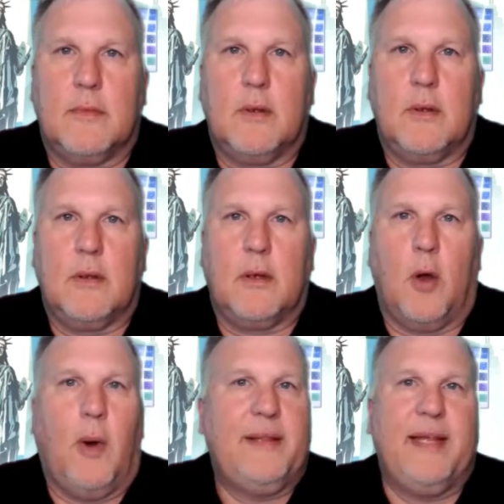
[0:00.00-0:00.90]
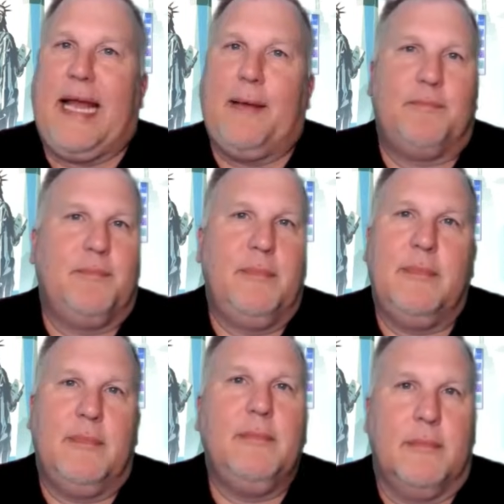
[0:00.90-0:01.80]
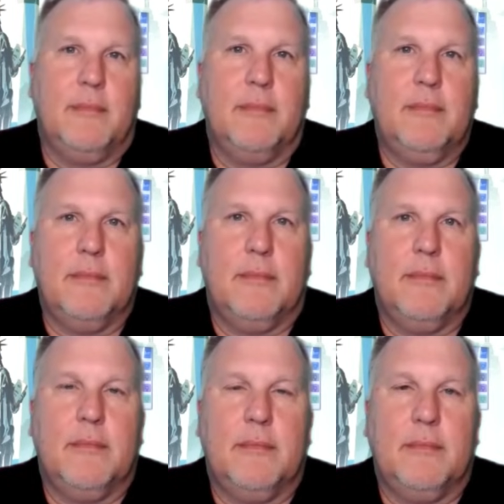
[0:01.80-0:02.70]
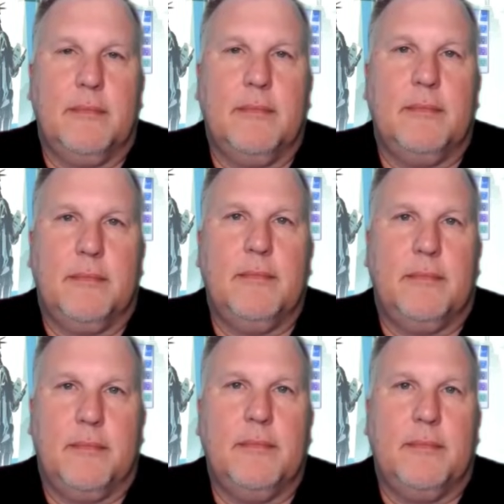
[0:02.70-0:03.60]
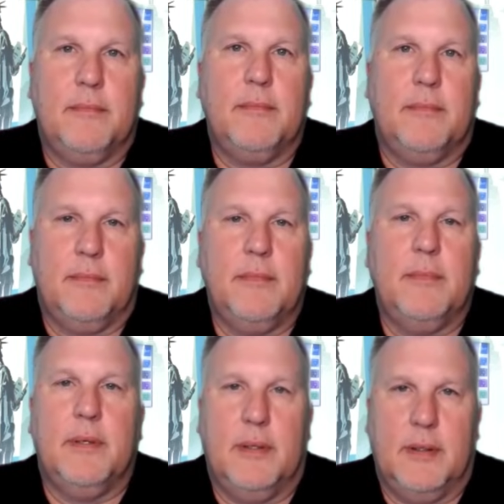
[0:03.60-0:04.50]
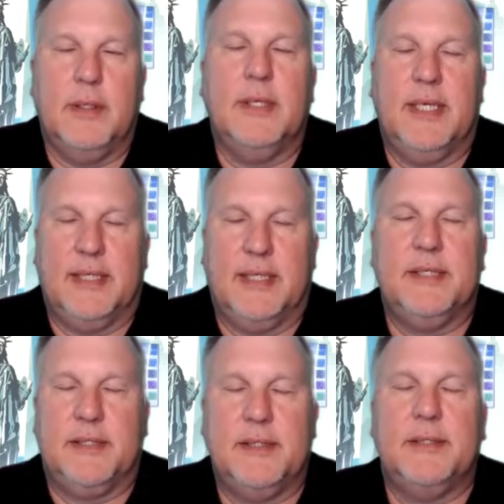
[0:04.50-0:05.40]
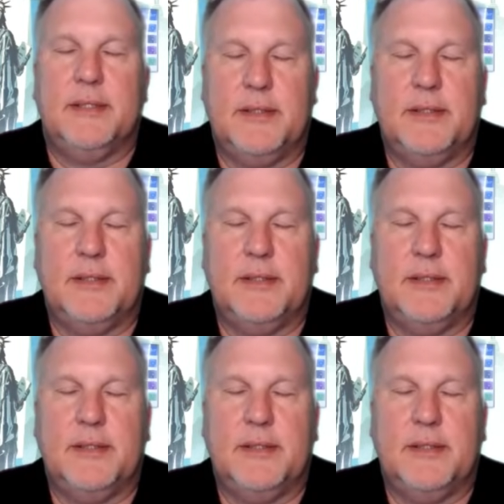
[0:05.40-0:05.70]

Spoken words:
(not speaking)